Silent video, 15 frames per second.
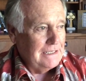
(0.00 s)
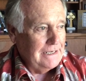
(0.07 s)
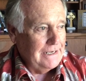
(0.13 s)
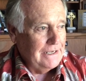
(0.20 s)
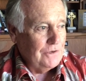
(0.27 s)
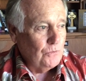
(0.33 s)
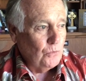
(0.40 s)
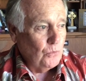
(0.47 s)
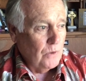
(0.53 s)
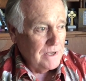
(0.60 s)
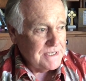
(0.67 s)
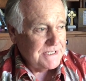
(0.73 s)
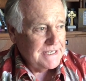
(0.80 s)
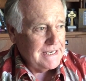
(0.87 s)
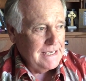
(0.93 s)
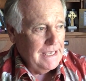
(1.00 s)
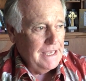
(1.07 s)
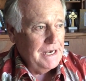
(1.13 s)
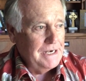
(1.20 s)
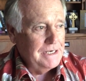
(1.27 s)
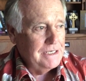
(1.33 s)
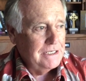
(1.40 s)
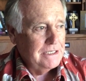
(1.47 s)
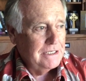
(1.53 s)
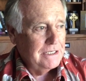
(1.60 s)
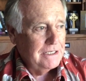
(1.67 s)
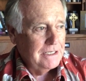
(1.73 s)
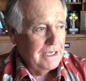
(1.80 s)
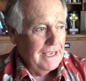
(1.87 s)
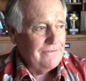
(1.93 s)
and once again,
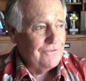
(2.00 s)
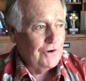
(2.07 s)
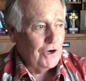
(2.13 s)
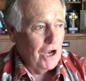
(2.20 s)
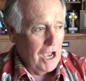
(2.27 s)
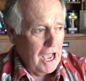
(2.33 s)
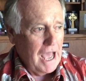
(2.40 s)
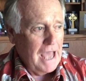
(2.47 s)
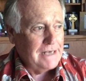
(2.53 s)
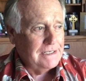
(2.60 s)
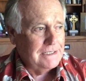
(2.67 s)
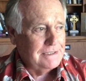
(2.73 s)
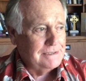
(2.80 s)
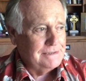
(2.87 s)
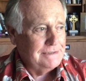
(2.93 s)
I forgot.